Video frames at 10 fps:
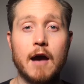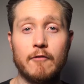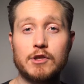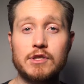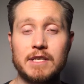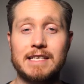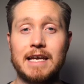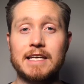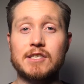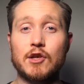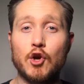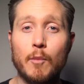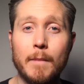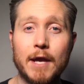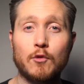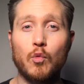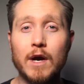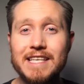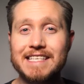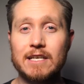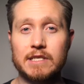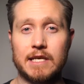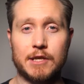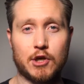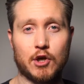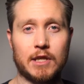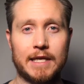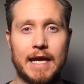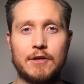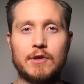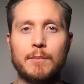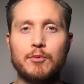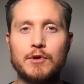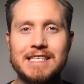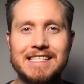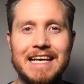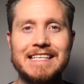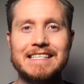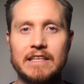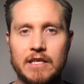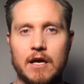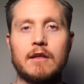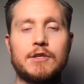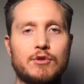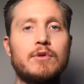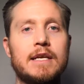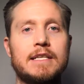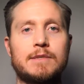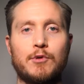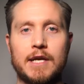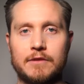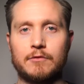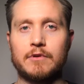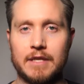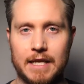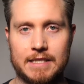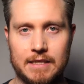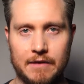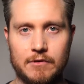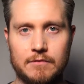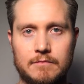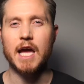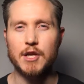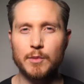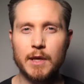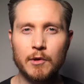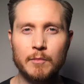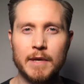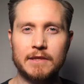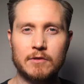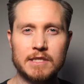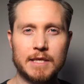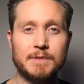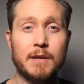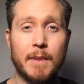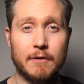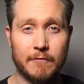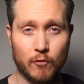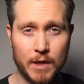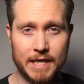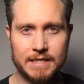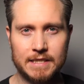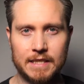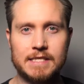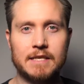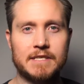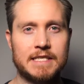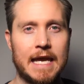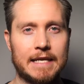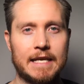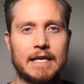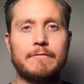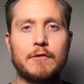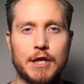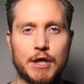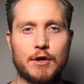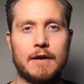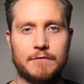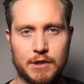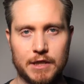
I've also designed it so that no matter what skill set you're currently at, you'll get precisely the knowledge you need to break through to the next level. And you'll be able to make those leaps in a matter of weeks instead of stagnating for year after